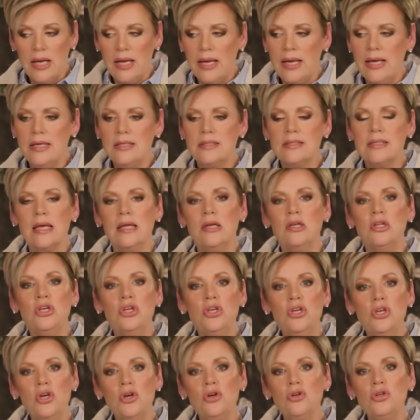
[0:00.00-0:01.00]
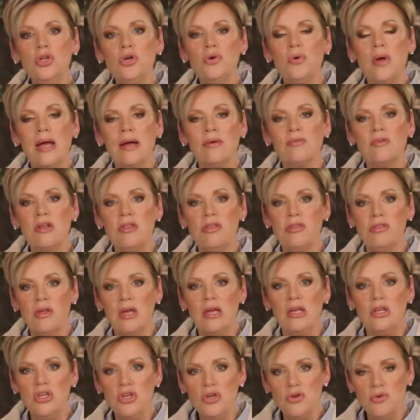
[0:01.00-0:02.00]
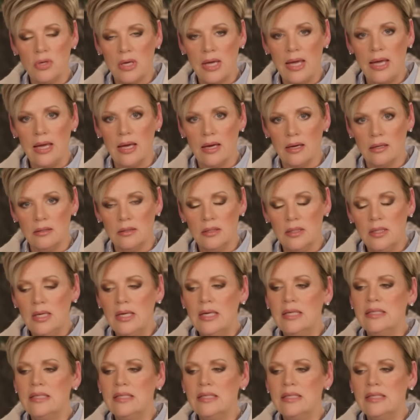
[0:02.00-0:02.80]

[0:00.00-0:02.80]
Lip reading: He said, you do everything you can